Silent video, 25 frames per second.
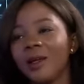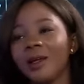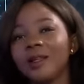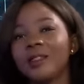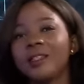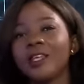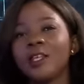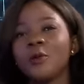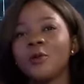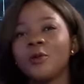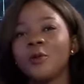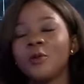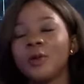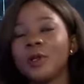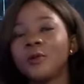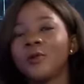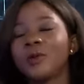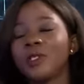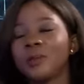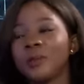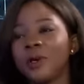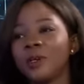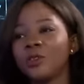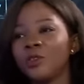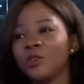And then when it
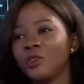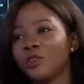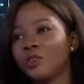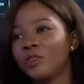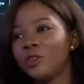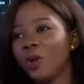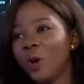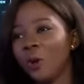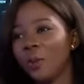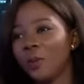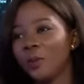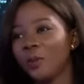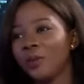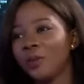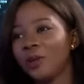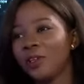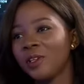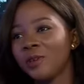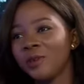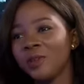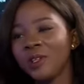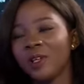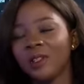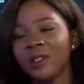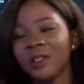was about to stop, I
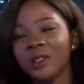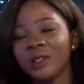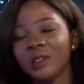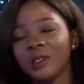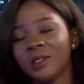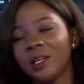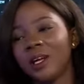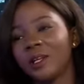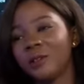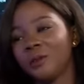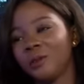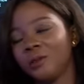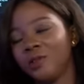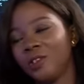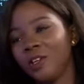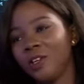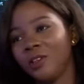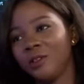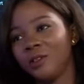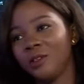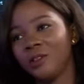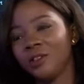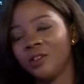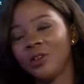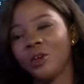knew that things had to
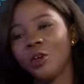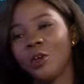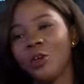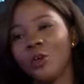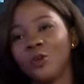change.